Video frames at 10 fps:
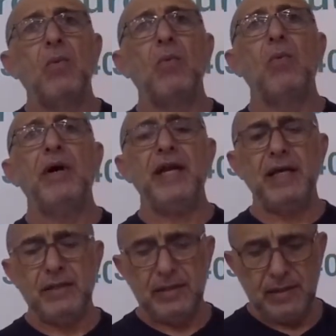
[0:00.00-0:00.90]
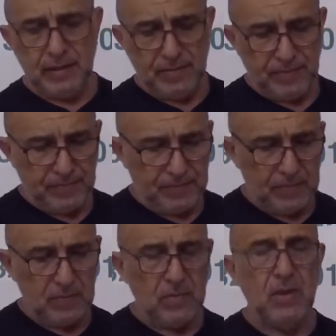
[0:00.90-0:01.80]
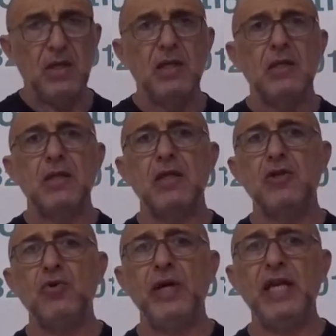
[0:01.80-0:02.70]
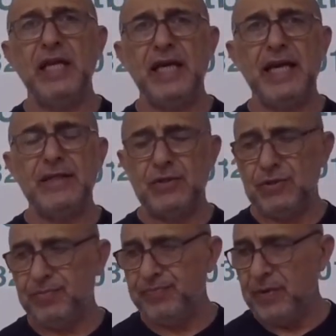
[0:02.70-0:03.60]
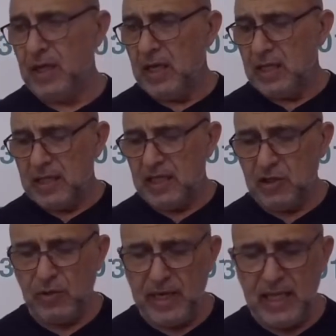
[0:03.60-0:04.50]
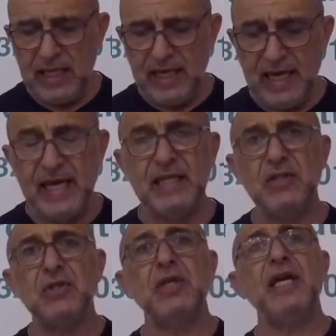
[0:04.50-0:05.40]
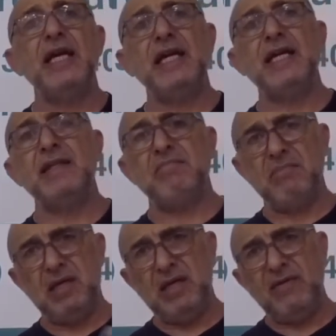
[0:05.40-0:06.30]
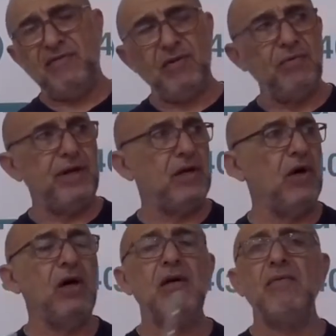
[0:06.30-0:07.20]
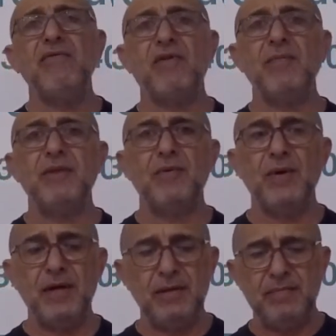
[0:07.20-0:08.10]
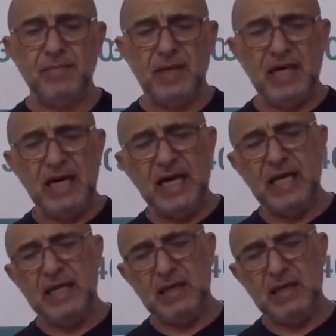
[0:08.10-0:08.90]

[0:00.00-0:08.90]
What else? The trailing edge. The trailing edge, and if you recall from the rudder, I